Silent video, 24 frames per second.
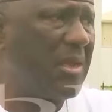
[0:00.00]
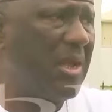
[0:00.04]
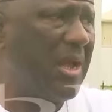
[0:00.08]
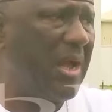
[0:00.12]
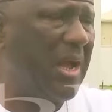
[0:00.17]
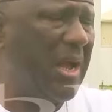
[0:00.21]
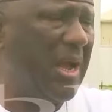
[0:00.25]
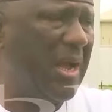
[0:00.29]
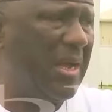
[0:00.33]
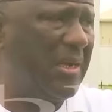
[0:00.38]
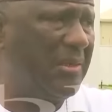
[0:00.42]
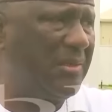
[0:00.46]

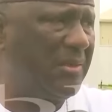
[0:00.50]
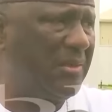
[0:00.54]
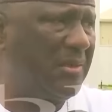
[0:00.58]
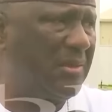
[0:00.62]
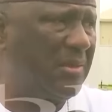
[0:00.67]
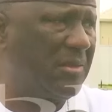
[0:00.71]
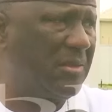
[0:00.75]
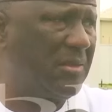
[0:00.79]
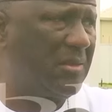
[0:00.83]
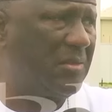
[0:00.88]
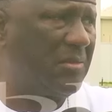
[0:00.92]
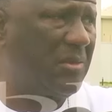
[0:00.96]
And
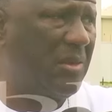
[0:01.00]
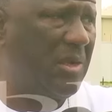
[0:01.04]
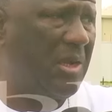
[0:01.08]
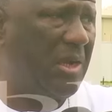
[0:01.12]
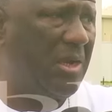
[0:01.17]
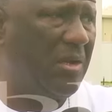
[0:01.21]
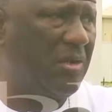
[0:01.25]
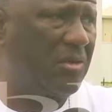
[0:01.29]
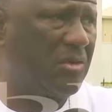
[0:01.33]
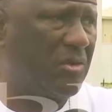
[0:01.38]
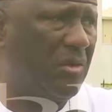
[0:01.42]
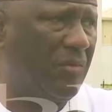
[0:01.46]
a
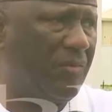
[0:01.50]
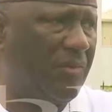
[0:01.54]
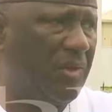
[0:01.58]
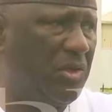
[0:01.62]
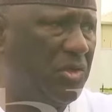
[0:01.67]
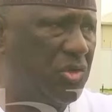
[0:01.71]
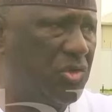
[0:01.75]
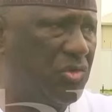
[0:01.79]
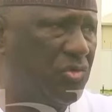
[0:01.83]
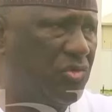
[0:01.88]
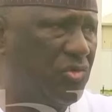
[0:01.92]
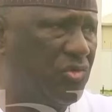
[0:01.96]
lot of the
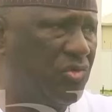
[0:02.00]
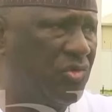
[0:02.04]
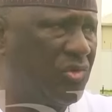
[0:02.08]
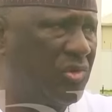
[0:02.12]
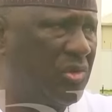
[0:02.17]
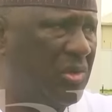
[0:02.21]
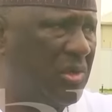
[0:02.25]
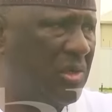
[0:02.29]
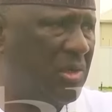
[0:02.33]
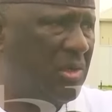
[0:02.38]
issues,